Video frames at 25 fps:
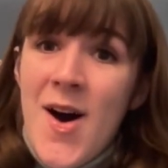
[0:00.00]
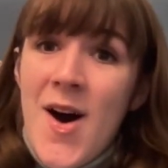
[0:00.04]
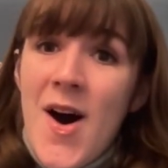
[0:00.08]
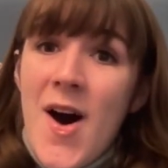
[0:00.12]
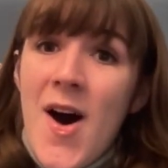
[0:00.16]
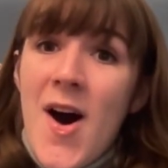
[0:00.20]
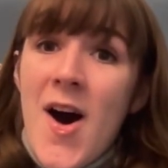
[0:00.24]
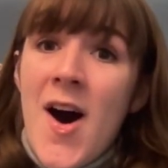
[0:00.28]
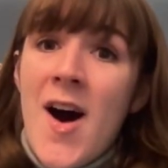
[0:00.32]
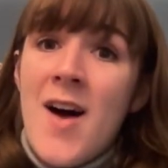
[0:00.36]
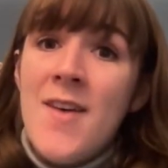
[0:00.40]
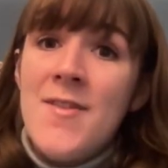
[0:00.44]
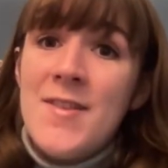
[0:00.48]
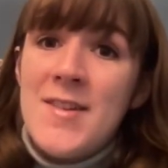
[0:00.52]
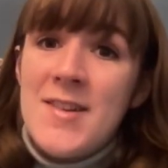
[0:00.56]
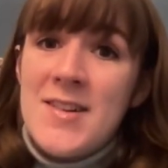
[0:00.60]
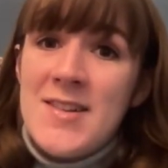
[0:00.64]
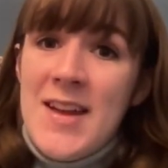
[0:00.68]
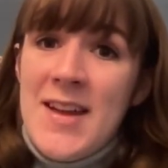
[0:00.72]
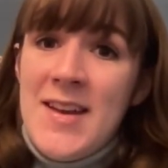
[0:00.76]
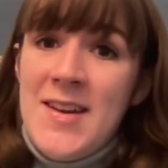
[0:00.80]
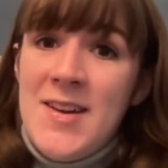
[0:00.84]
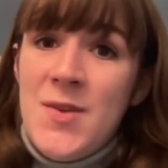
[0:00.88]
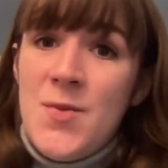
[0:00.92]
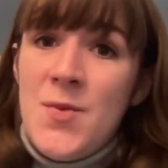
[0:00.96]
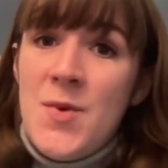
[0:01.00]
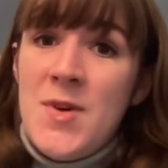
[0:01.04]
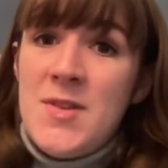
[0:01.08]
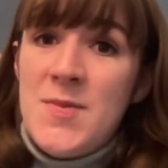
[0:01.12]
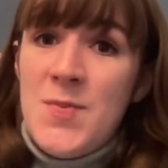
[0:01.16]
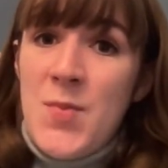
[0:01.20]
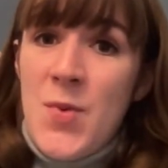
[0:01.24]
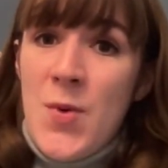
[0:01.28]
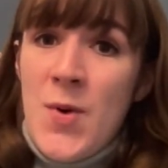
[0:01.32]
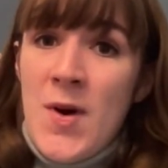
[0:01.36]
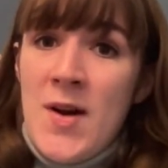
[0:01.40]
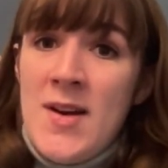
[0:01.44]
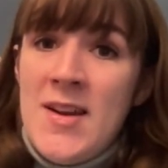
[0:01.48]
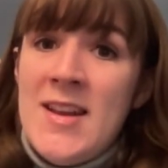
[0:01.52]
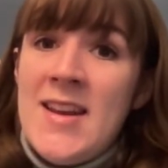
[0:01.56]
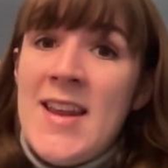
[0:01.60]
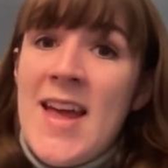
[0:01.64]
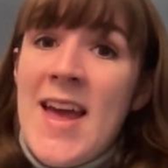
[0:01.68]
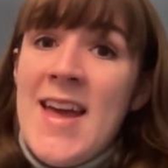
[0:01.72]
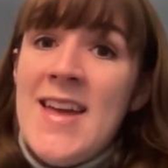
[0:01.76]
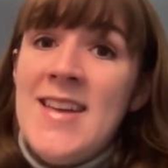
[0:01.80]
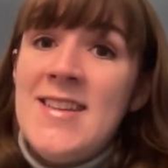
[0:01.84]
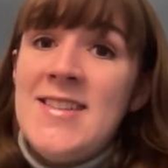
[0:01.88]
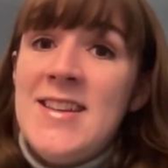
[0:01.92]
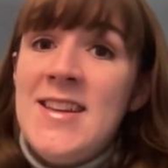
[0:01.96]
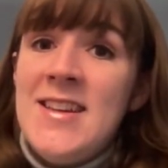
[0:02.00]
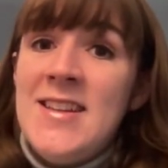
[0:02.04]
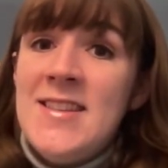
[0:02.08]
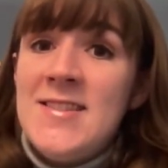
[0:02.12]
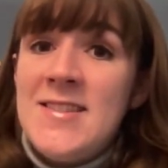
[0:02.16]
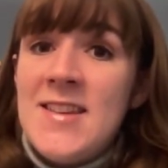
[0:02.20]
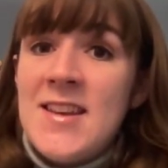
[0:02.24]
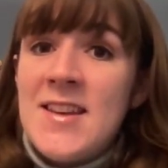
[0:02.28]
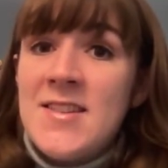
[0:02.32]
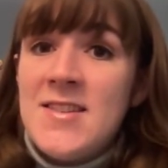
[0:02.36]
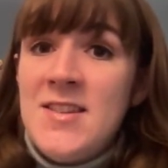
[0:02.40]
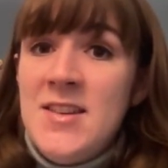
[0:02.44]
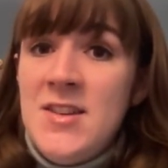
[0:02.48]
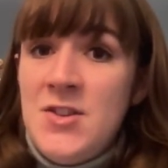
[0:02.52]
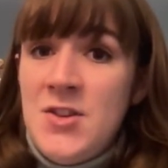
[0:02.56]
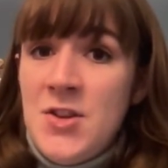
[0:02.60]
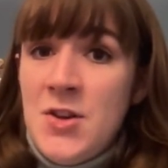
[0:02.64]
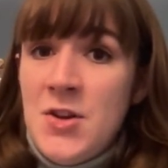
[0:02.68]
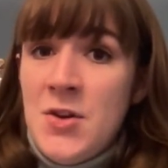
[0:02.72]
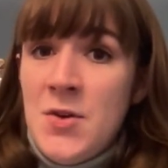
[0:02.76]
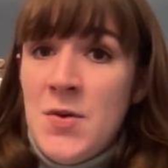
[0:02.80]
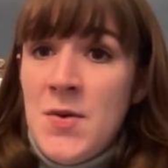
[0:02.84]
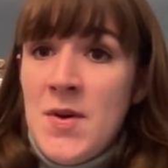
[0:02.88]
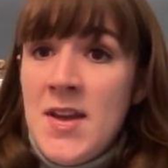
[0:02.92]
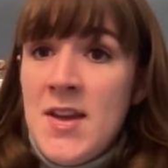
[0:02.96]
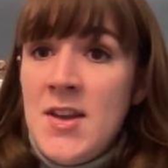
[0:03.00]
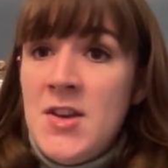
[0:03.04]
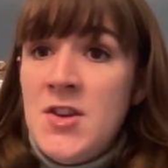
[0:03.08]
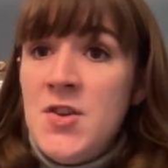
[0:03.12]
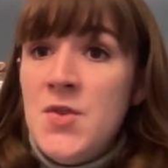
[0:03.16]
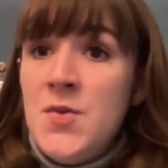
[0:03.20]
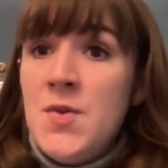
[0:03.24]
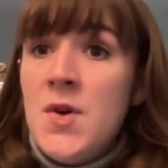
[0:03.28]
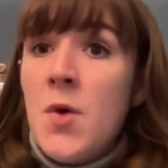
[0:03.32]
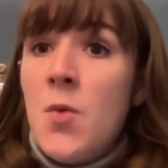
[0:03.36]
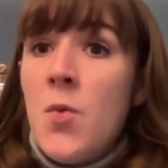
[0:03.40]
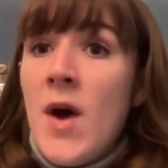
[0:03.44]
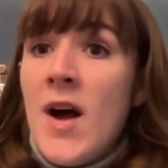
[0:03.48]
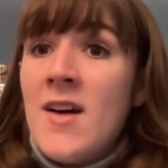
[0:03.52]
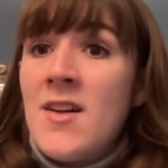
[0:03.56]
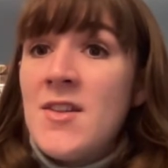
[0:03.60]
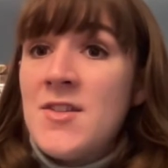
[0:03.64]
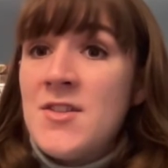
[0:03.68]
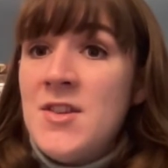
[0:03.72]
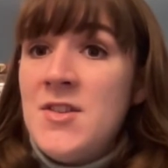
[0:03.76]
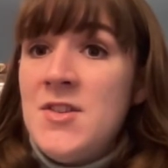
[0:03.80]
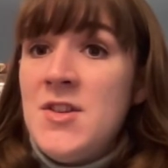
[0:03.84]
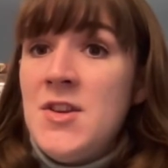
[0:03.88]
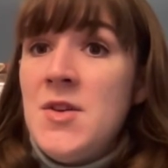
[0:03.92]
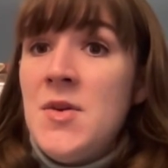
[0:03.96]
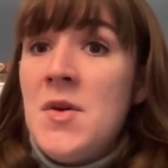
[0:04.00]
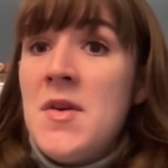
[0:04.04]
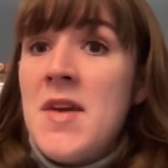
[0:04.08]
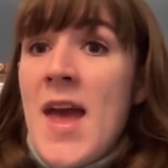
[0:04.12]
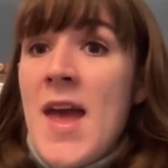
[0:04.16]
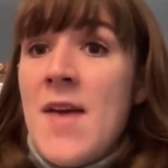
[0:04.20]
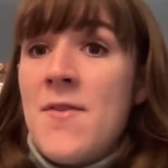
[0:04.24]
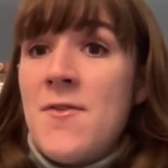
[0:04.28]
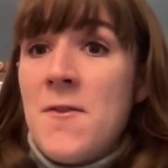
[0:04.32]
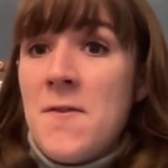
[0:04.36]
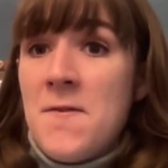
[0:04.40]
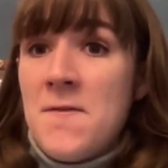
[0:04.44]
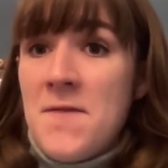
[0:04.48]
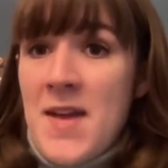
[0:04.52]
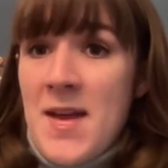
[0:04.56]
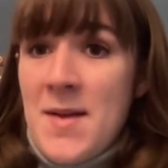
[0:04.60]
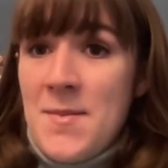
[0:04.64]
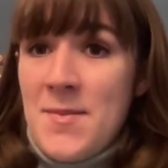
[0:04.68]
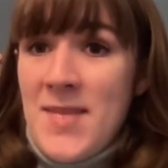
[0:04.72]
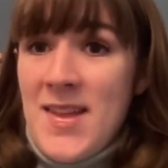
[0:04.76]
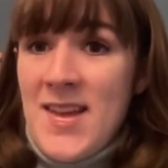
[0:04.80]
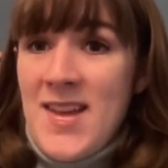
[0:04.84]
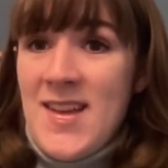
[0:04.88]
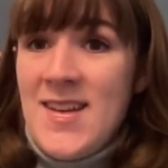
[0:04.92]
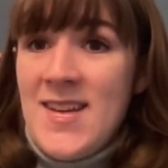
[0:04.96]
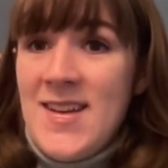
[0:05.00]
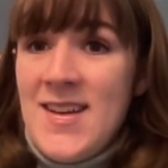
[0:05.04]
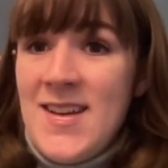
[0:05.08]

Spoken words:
Af Klint was born in 1862 into a well-to-do naval family.